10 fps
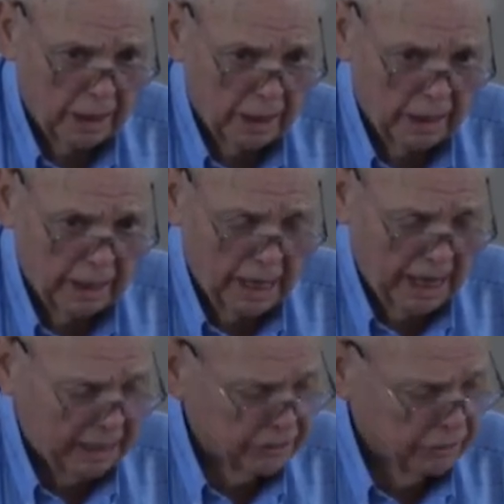uh,
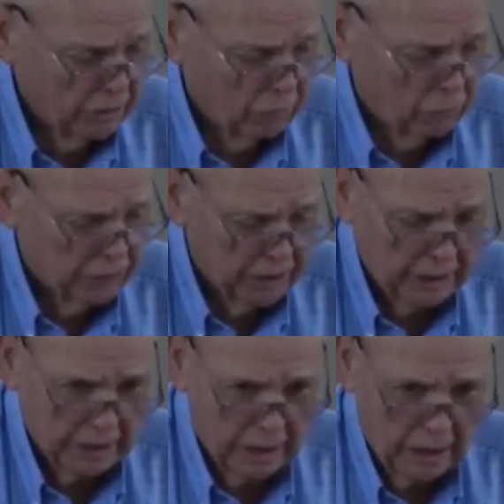Acts served when
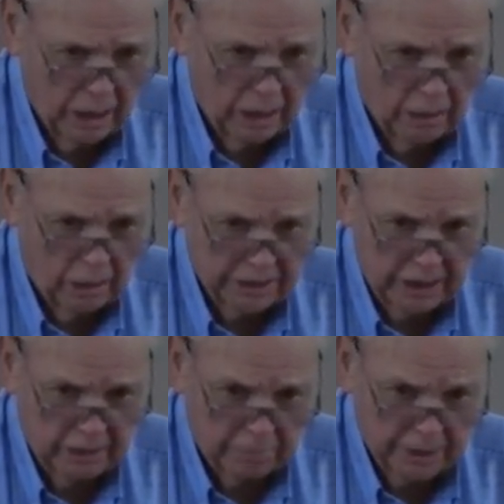they, uh, on
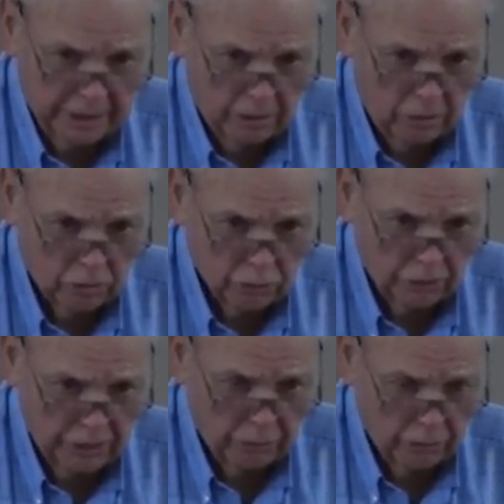day of Pentecost,
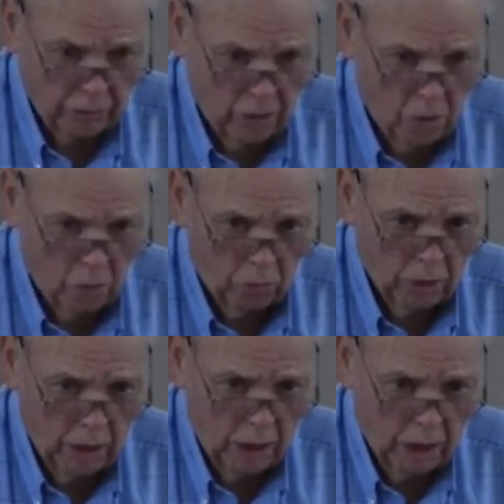when they were
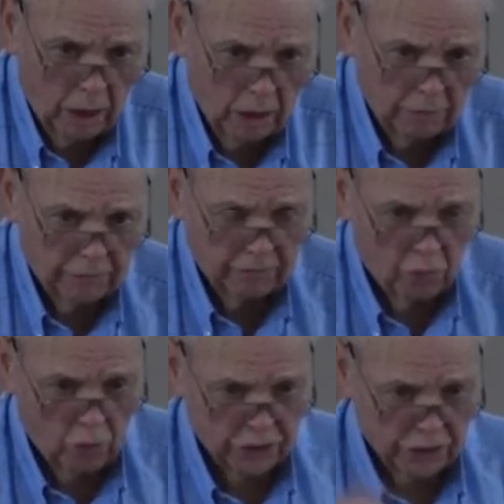all uh, the
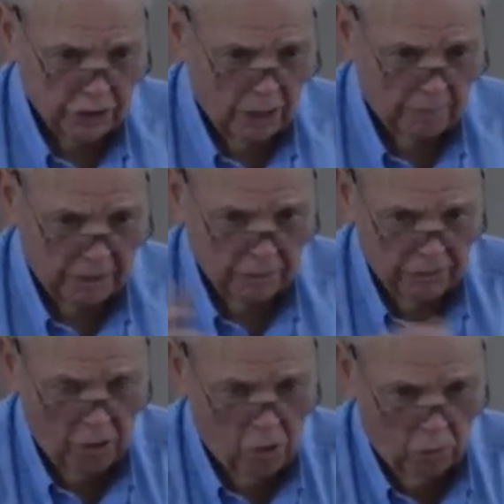voice, right. I
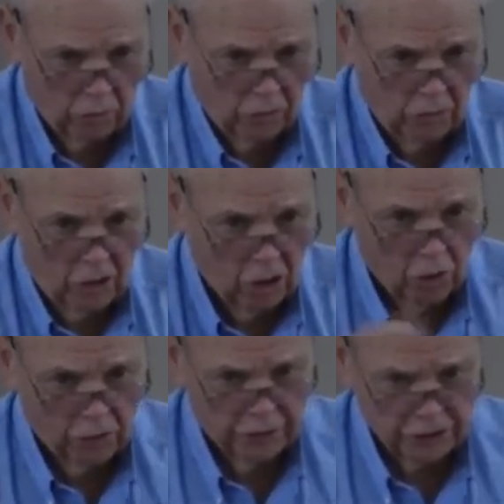mean, all
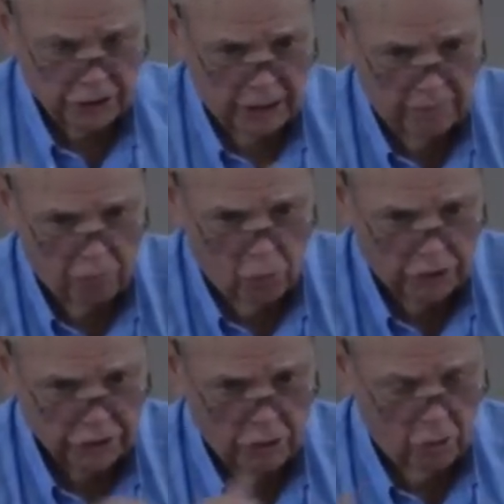heard in the same
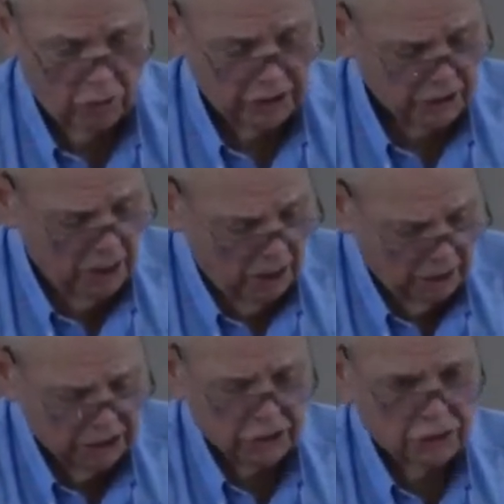voice and all this.
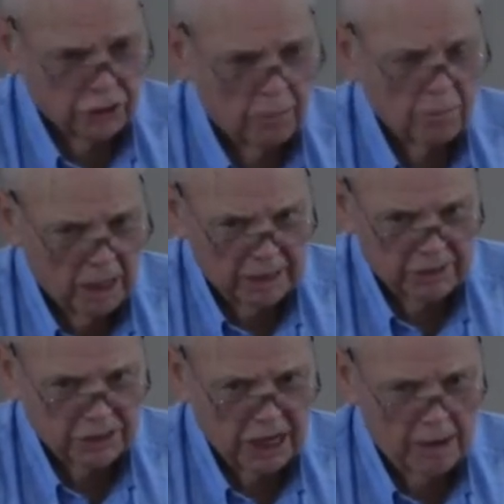Listen, something like
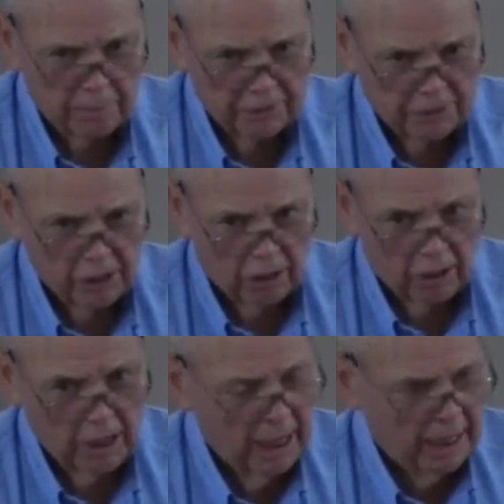this happened
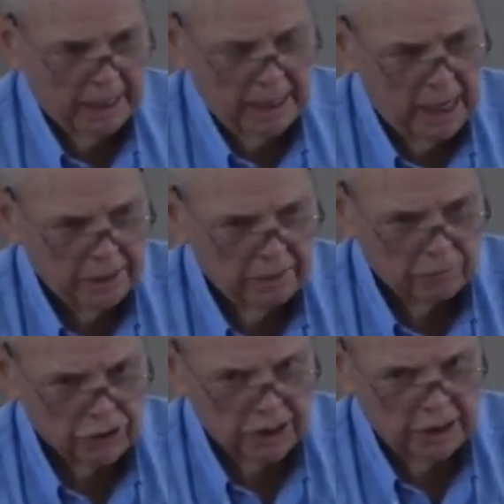there, and he had
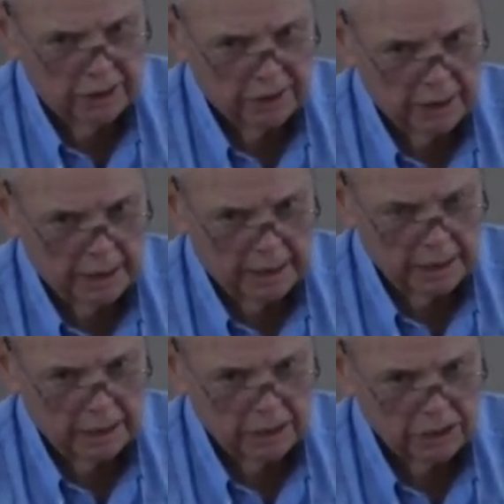never seen anything like
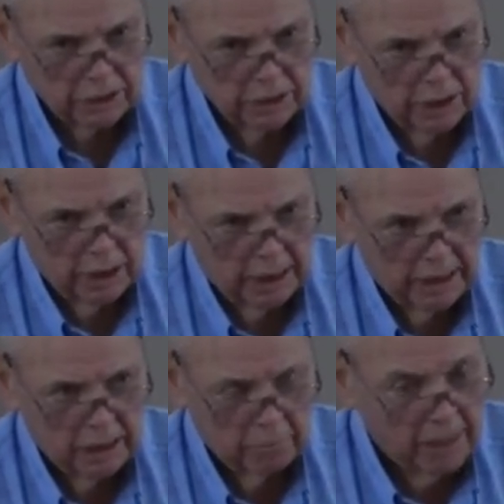this, and
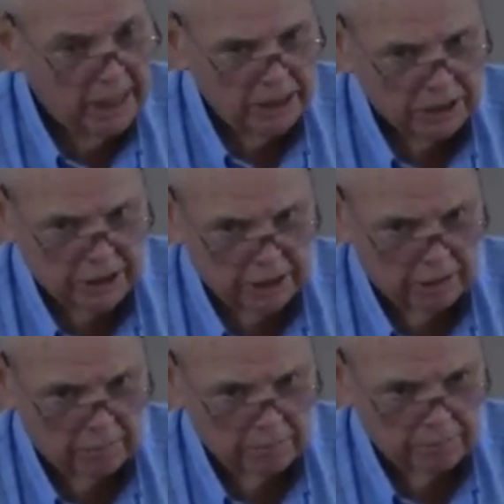it amazed
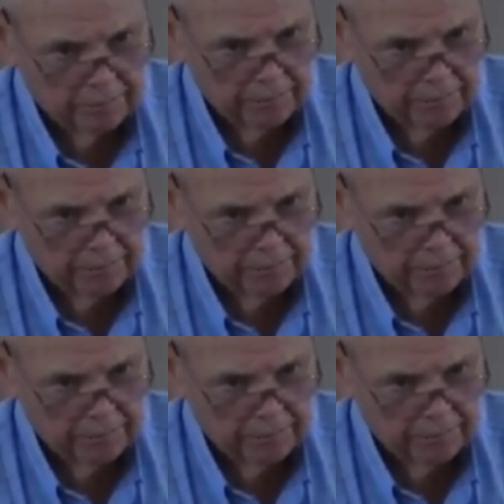him.